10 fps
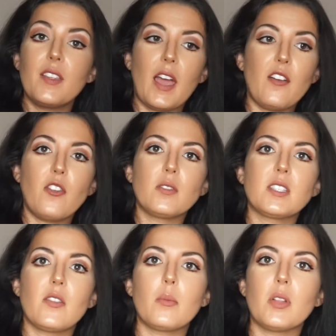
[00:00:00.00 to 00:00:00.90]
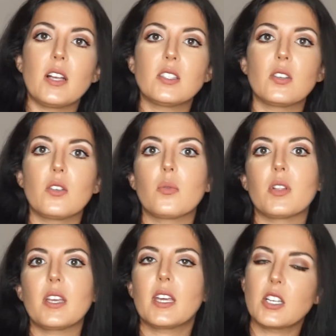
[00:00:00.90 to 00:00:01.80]
the iPhone 7 Plus, so you'll
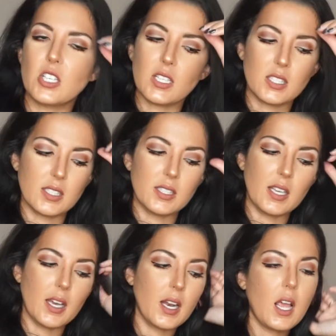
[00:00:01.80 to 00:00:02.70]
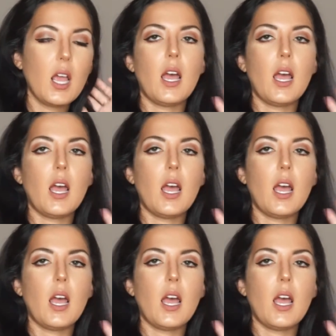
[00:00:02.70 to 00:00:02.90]
really get a chance to see it.